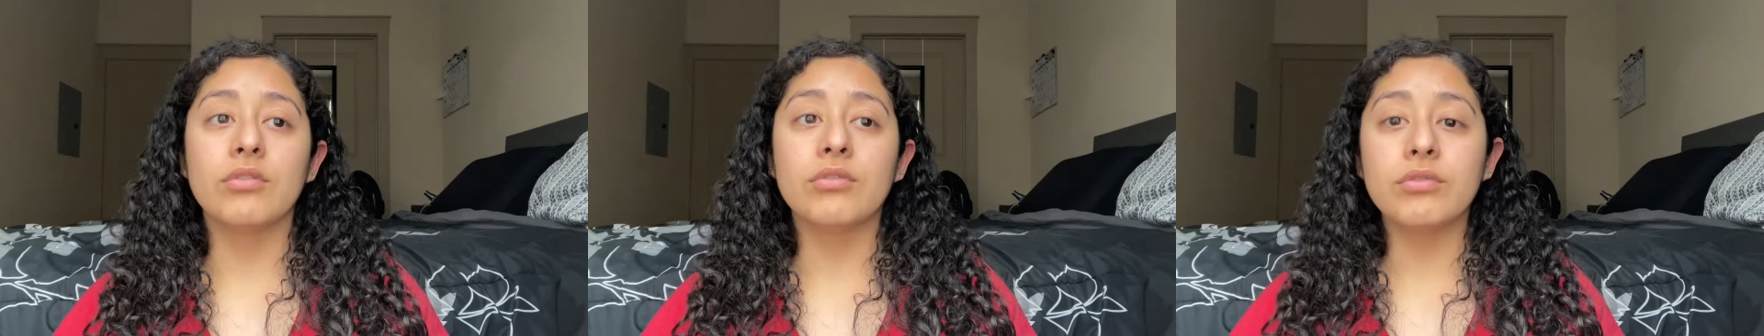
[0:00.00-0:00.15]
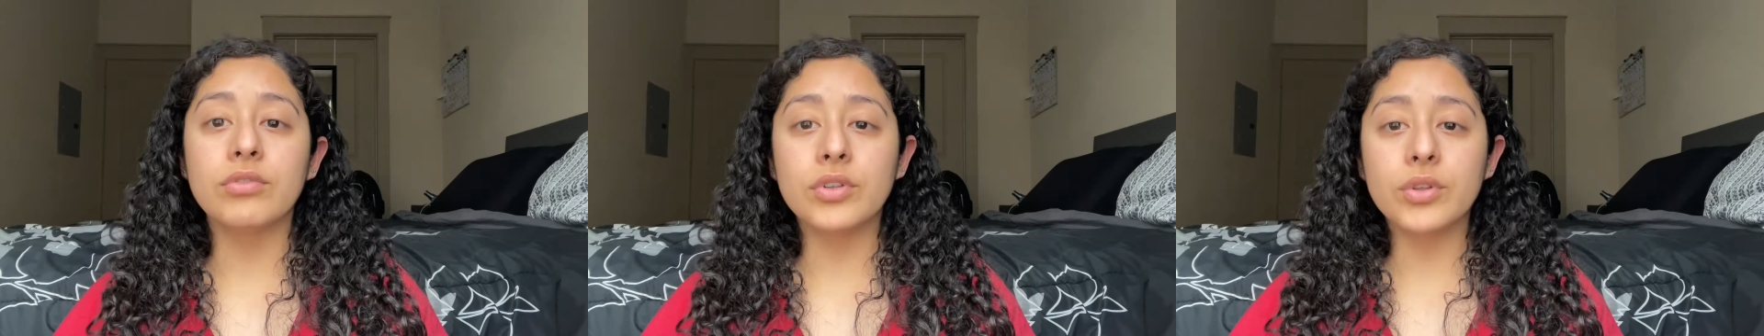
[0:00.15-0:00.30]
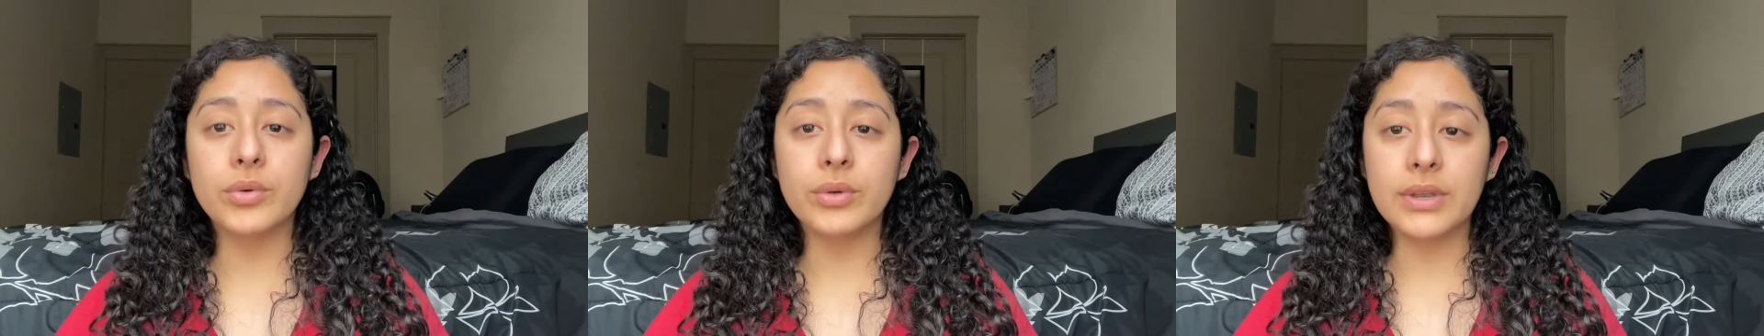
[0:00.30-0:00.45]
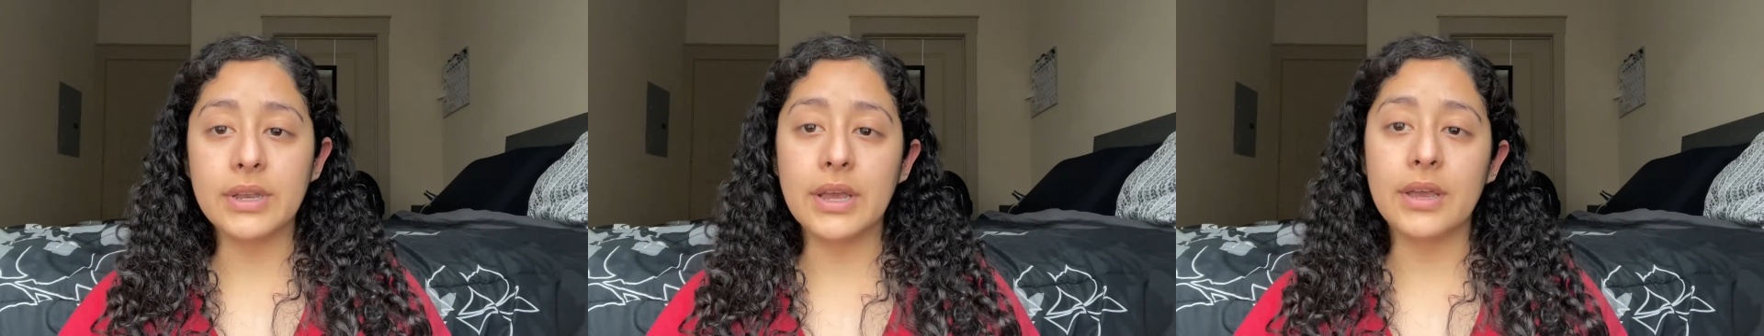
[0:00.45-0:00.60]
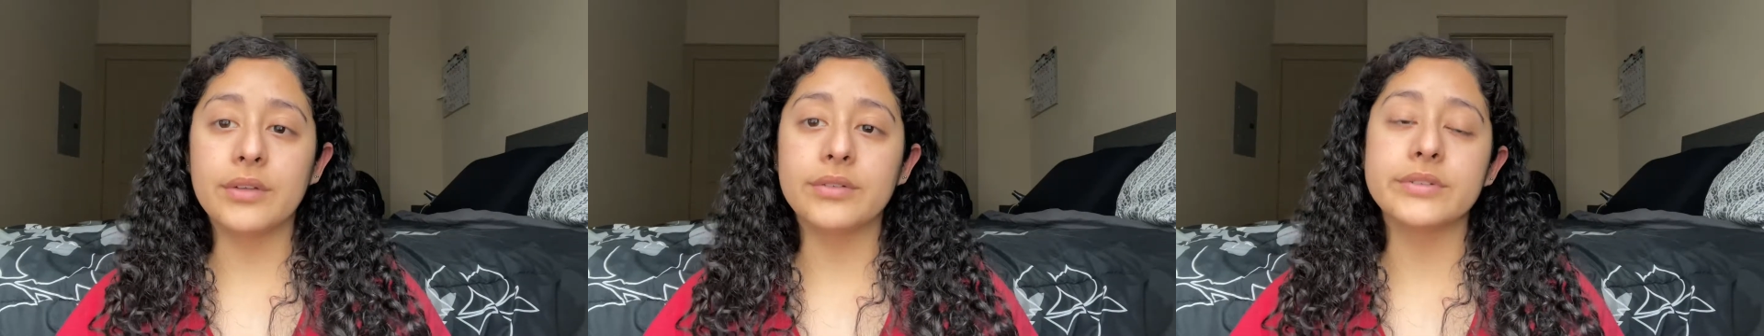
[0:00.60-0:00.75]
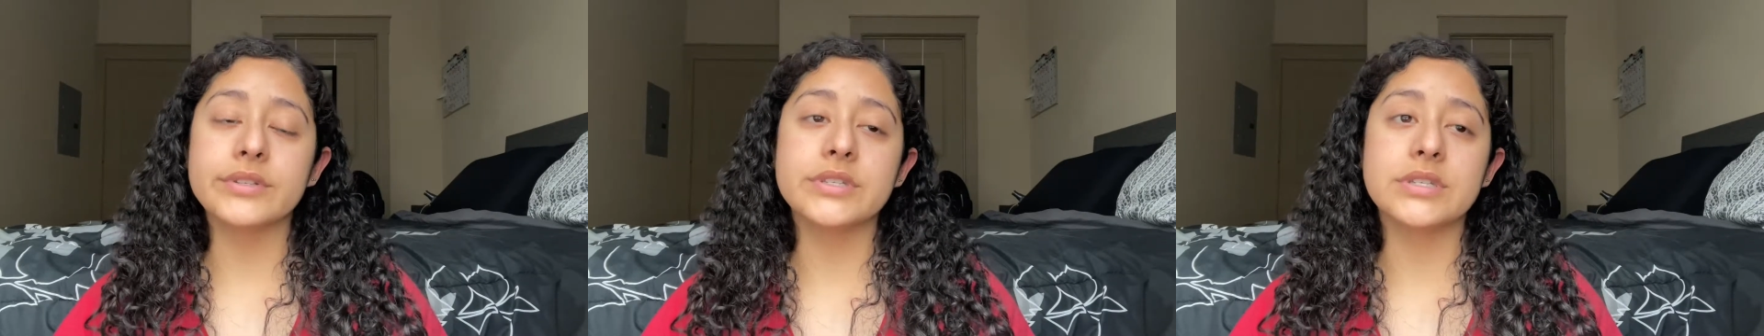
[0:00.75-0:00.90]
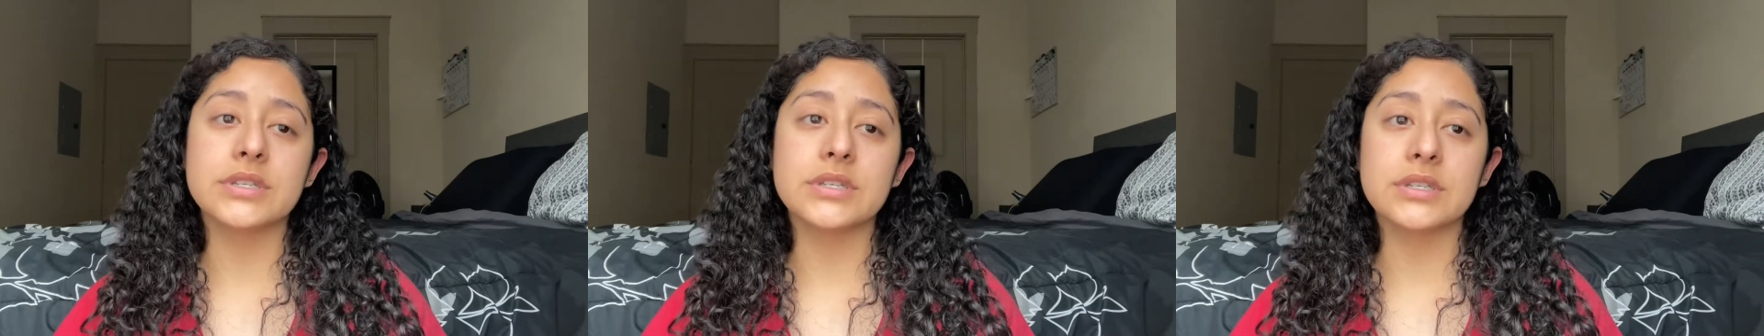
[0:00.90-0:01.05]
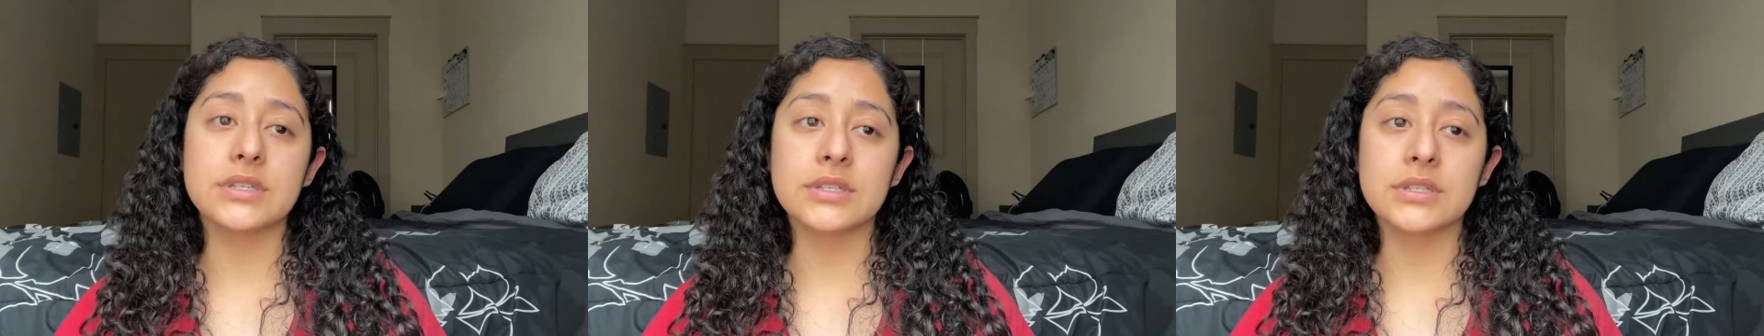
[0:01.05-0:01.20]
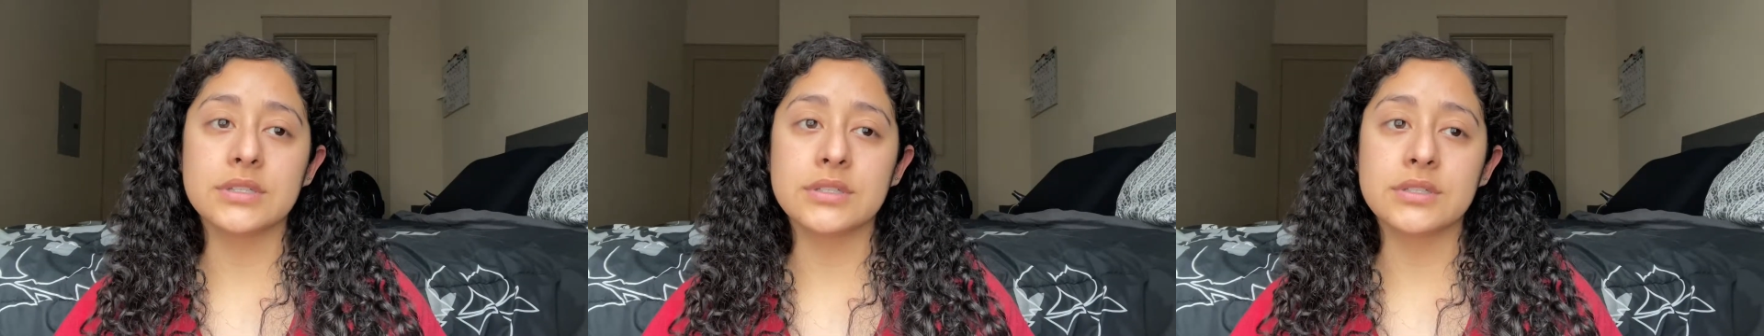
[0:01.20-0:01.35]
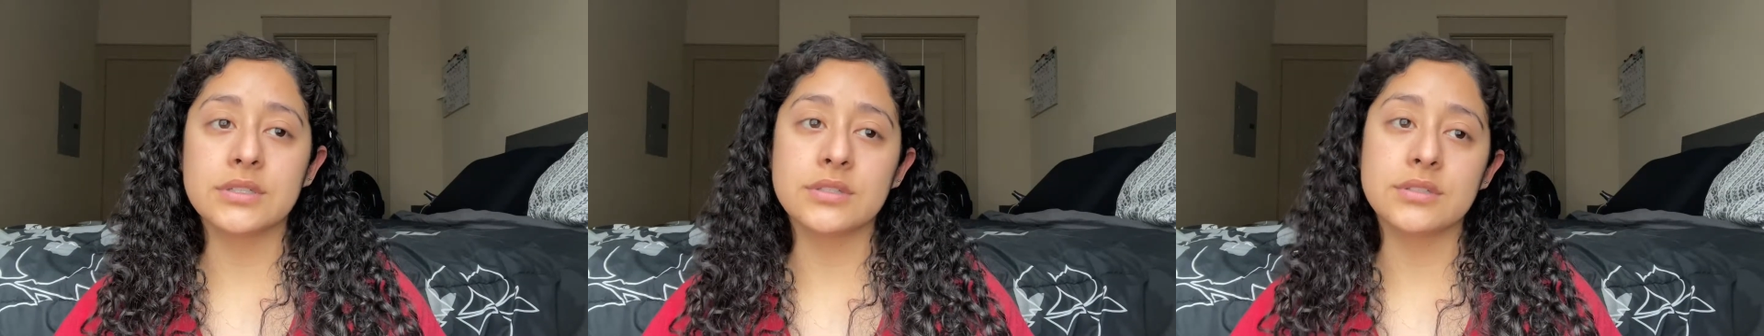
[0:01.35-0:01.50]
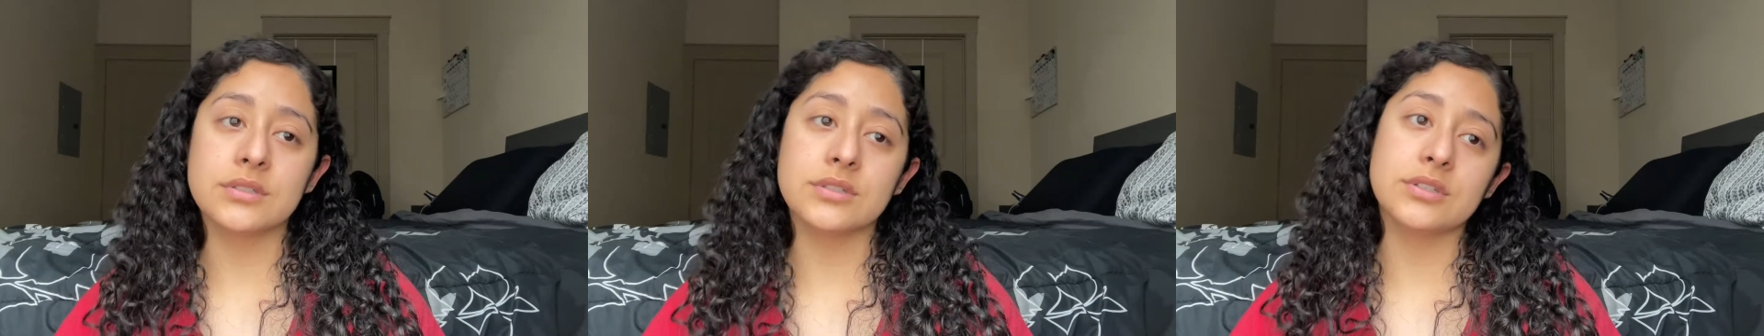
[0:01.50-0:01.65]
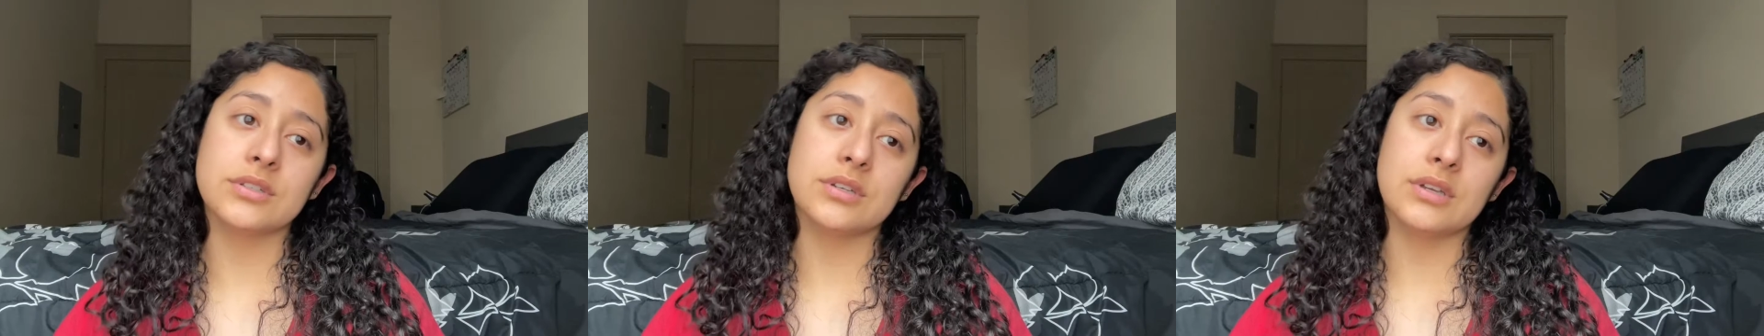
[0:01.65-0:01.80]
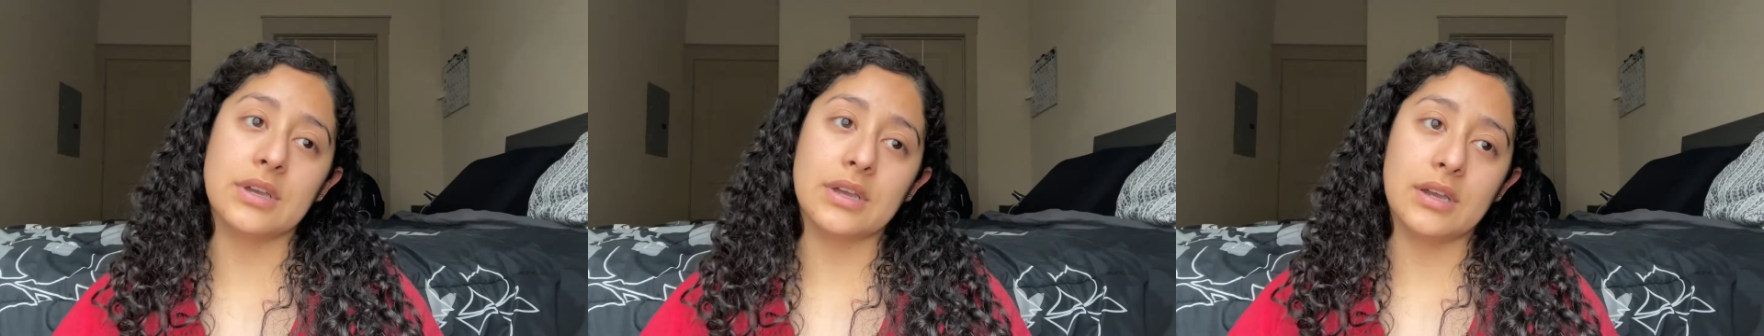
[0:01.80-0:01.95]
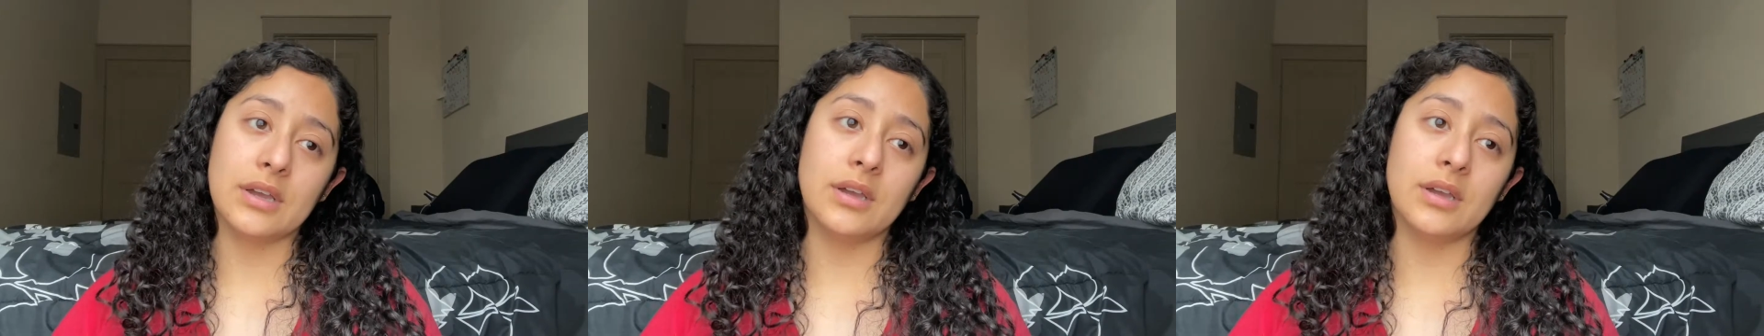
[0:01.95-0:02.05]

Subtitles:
fluid ounces to